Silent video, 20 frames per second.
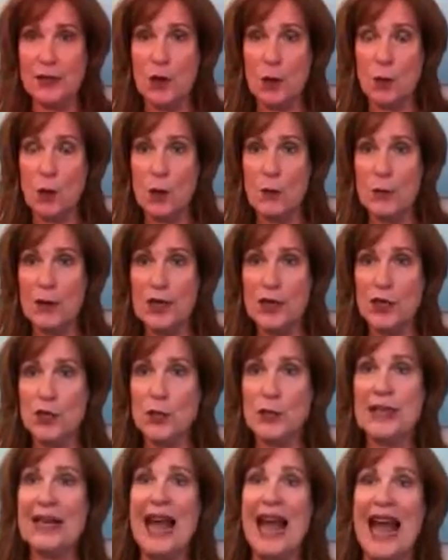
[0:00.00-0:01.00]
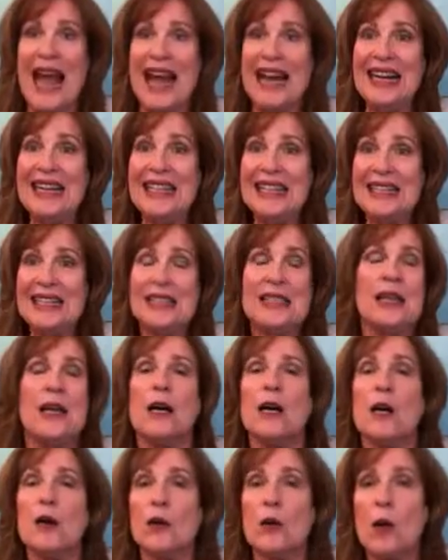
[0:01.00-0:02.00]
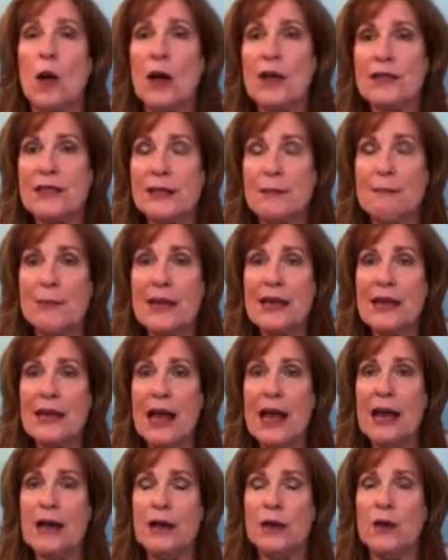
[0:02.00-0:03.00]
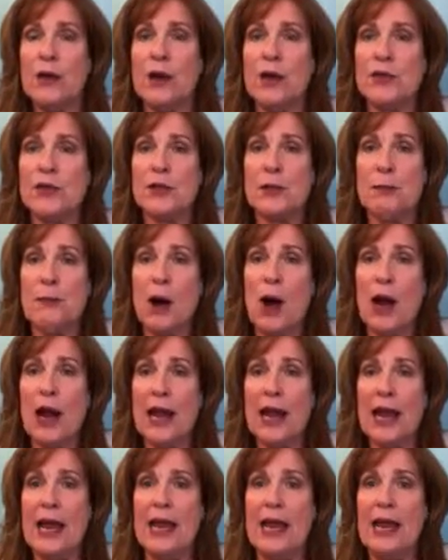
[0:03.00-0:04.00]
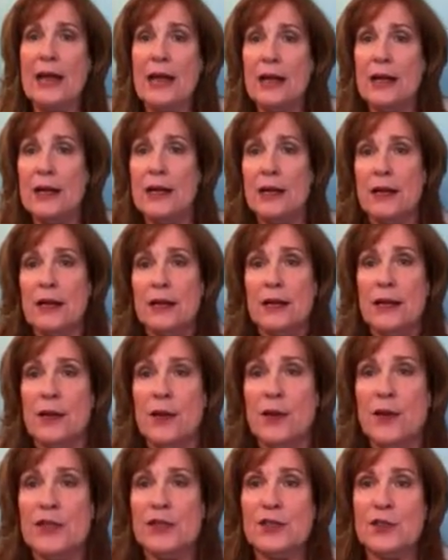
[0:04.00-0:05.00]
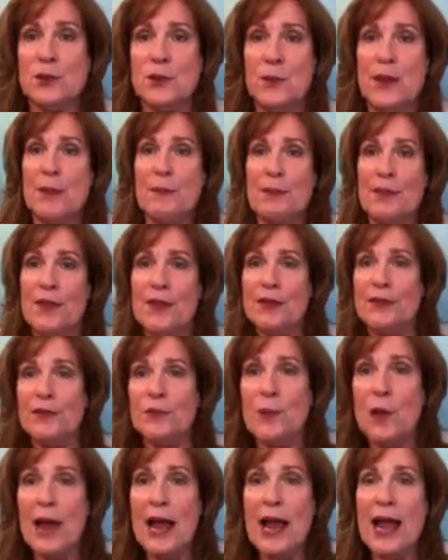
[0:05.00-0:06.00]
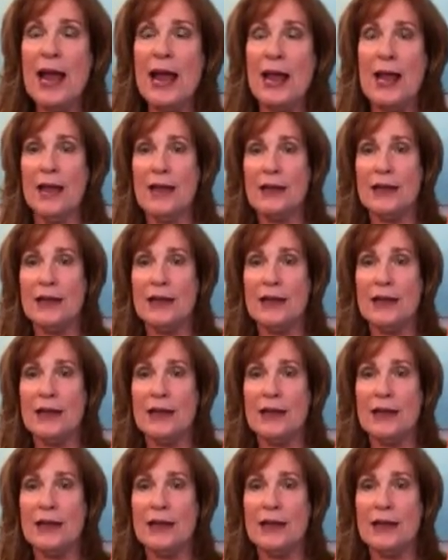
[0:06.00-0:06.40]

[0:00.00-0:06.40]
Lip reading: So when we do an X across the midline, across the body, you could sweep this way